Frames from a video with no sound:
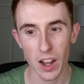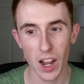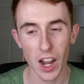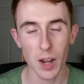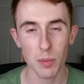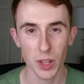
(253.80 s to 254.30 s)

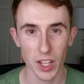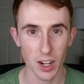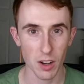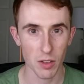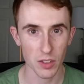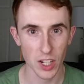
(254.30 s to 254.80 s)
I plan
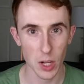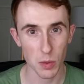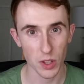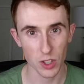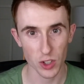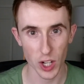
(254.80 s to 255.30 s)
on
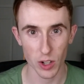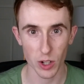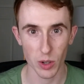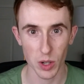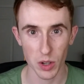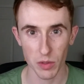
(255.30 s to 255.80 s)
keeping this channel
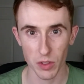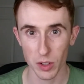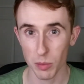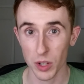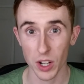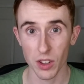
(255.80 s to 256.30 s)
going for a
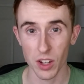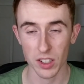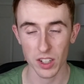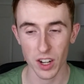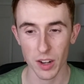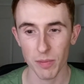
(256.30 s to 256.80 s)
pretty long
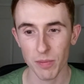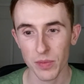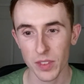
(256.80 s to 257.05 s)
time.